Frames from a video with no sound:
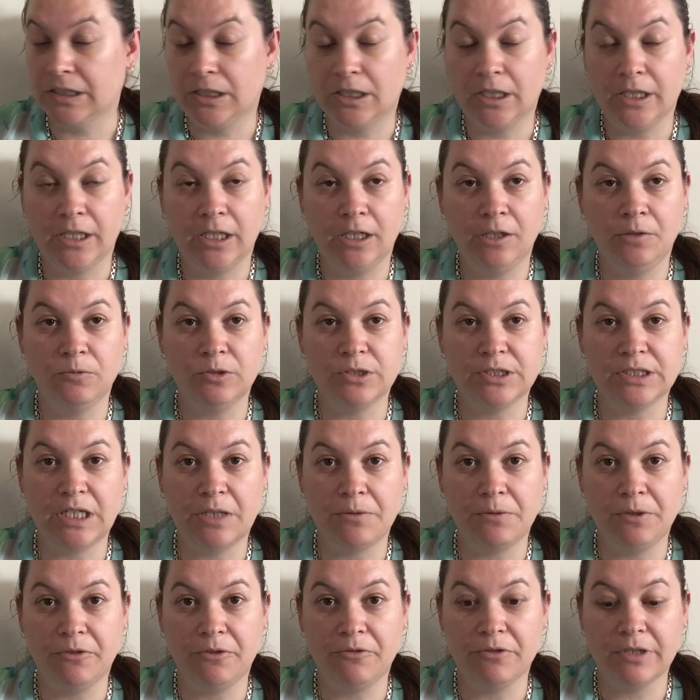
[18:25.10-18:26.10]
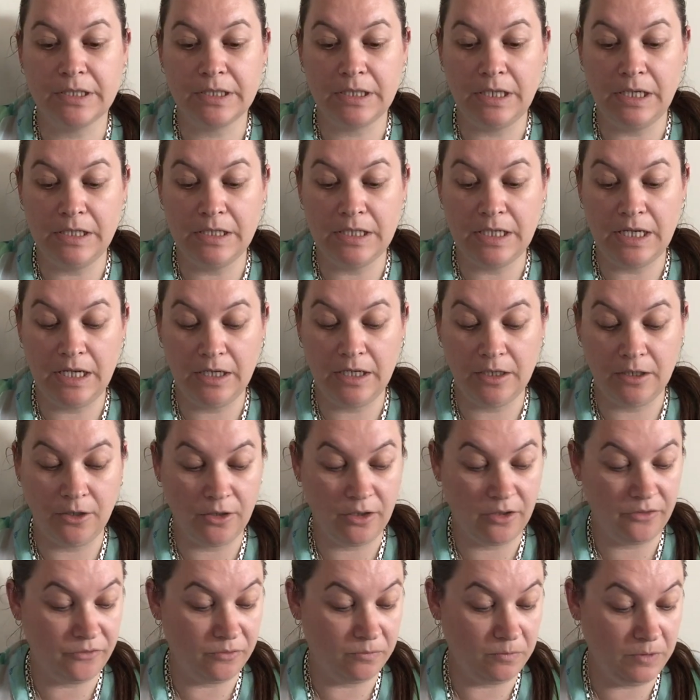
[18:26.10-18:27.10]
think we'll start with the Christine tag and
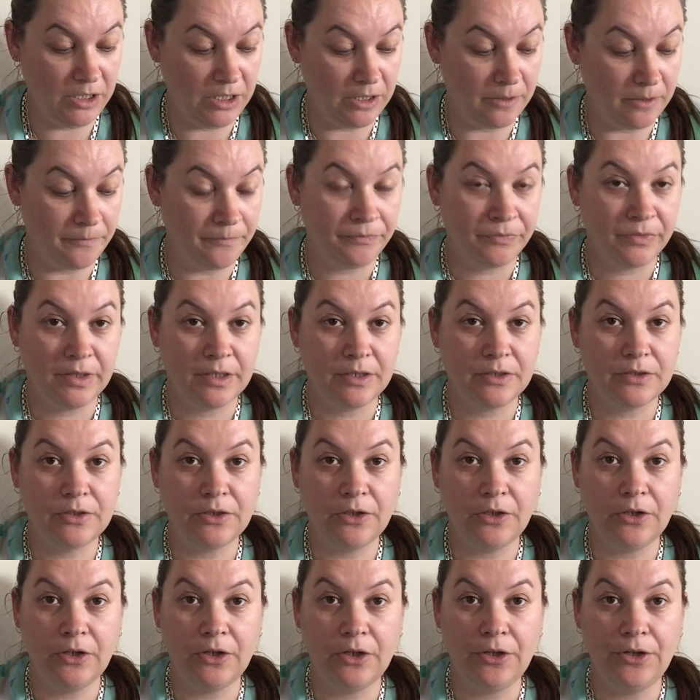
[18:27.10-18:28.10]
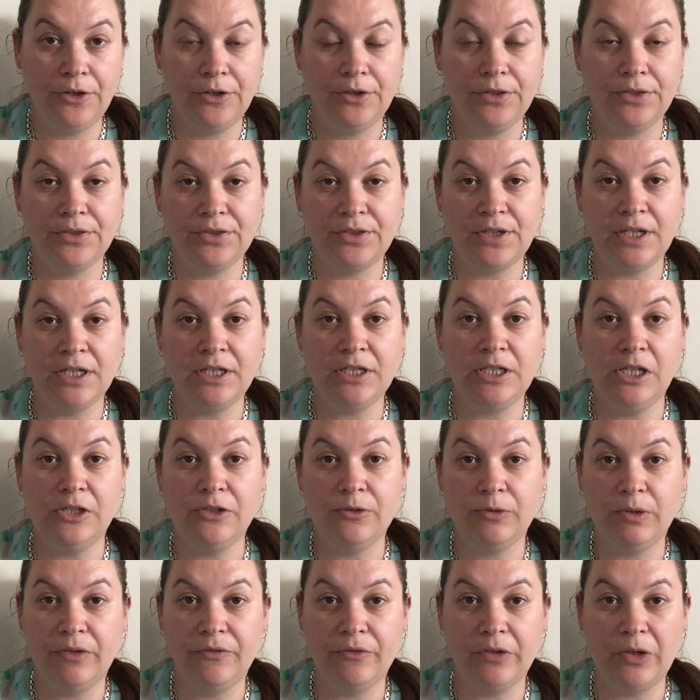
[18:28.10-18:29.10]
go from there. So thank you
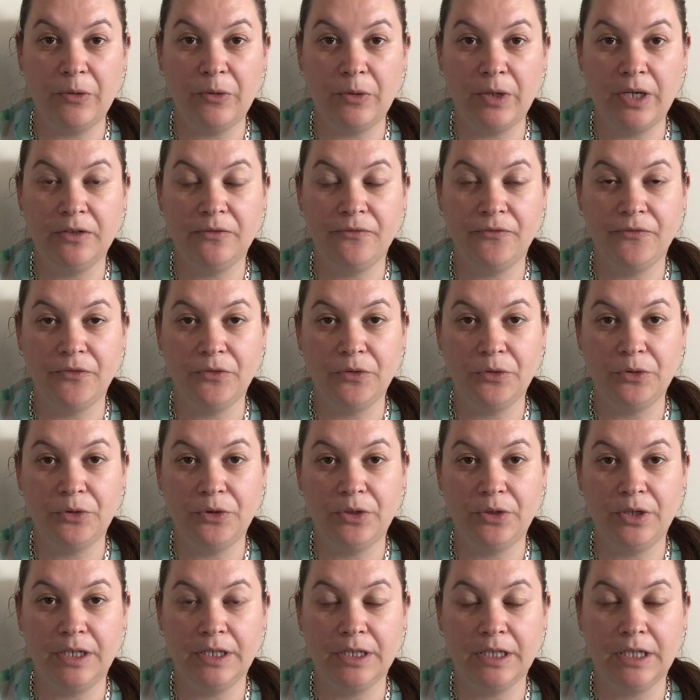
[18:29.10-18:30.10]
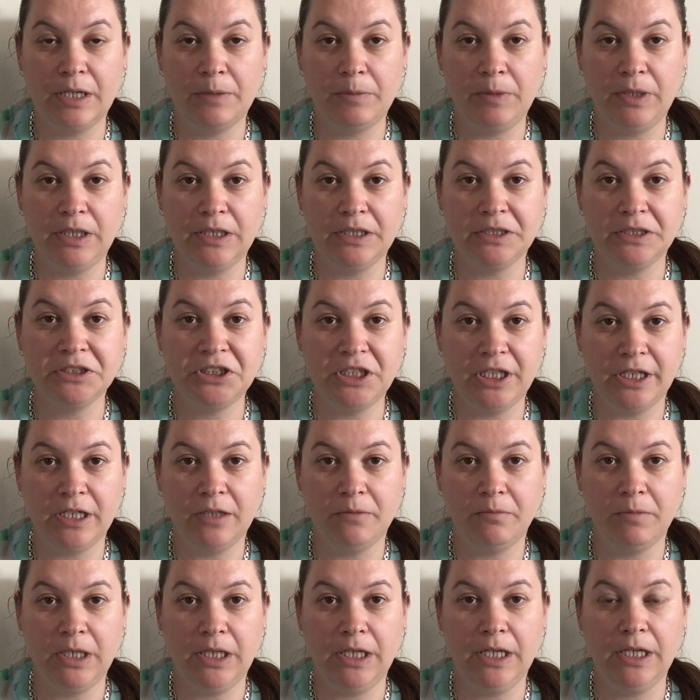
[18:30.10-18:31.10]
to everyone for coming and checking
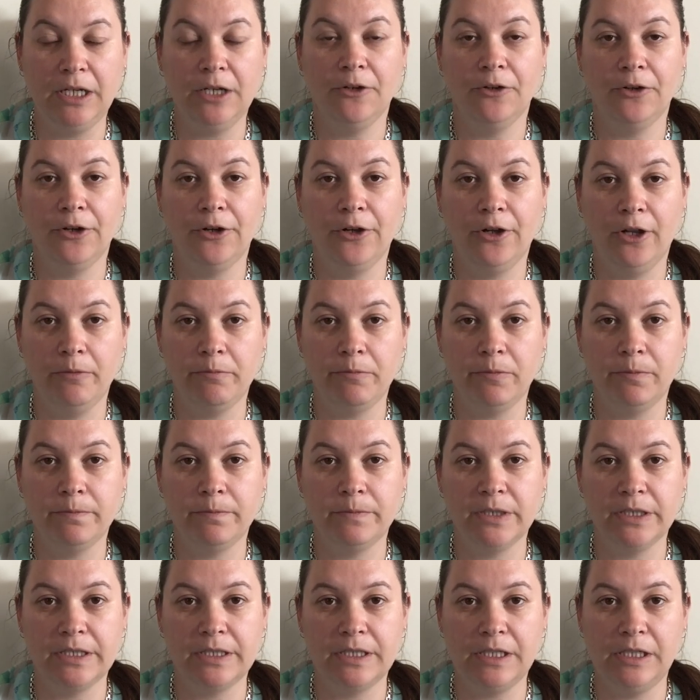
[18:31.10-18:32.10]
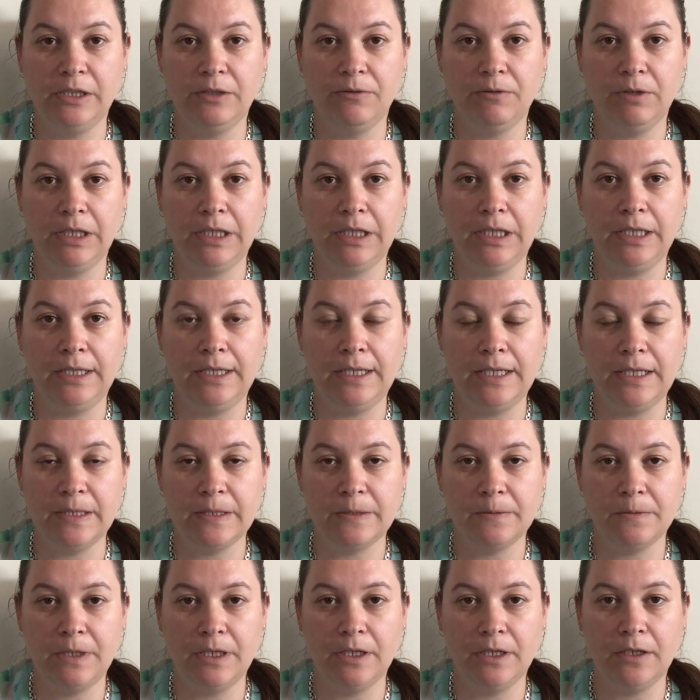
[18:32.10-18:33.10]
me out. I hope to see you again next
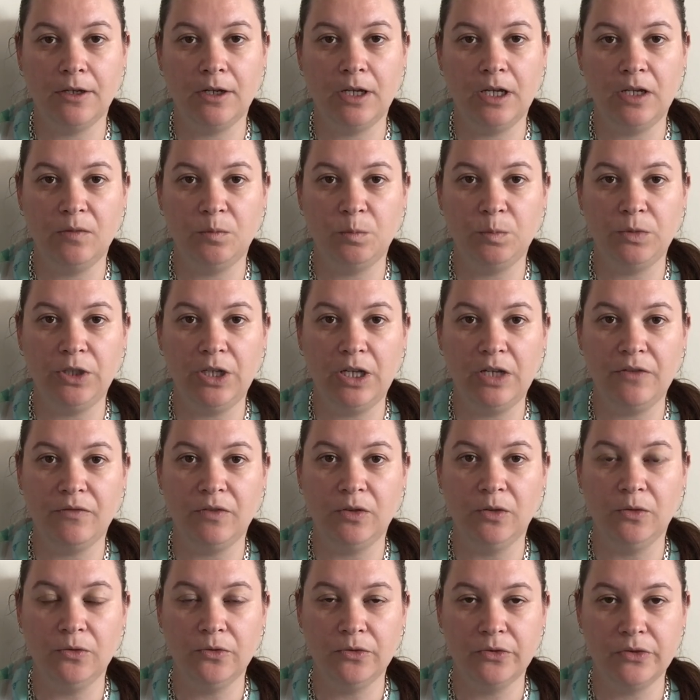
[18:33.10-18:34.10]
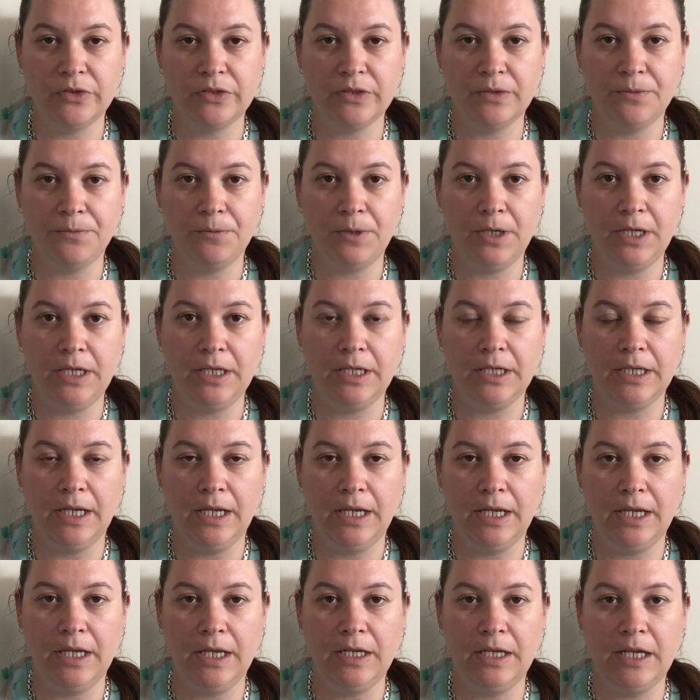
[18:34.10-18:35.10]
week. I hope you have an awesome week
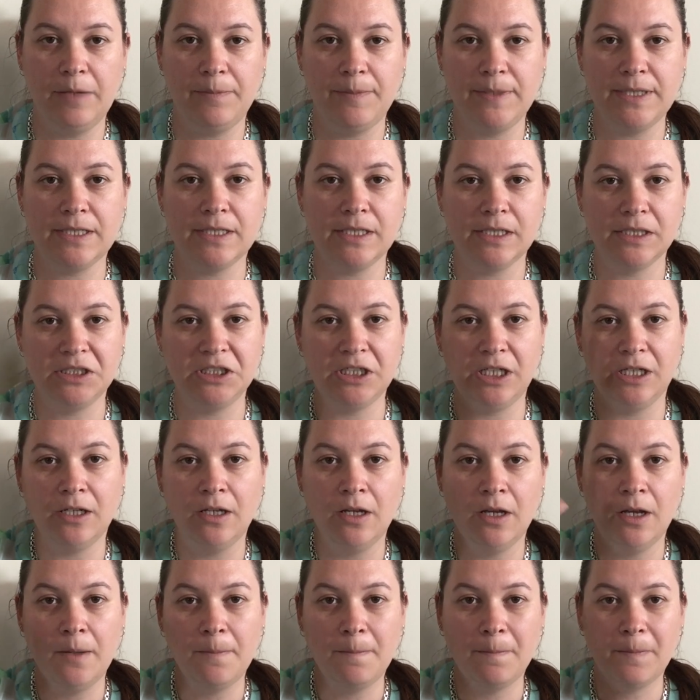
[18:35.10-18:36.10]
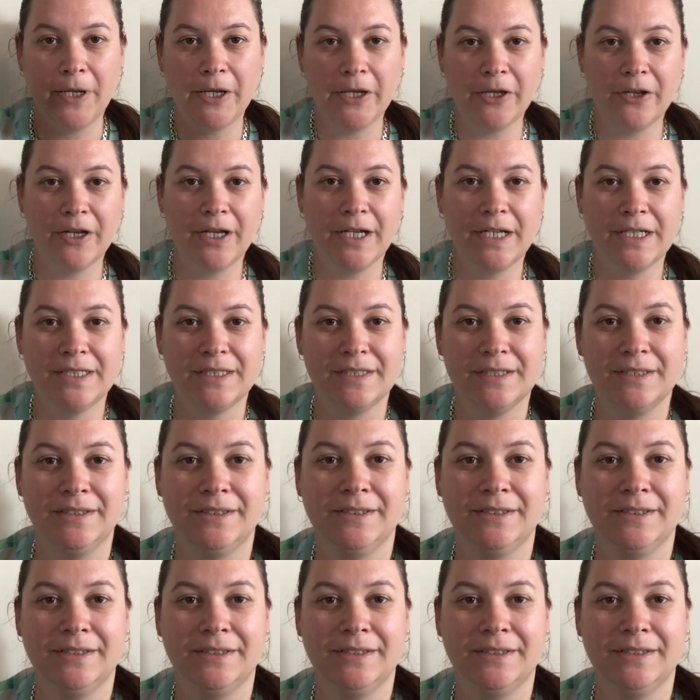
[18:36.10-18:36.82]
and happy stitching. Bye guys.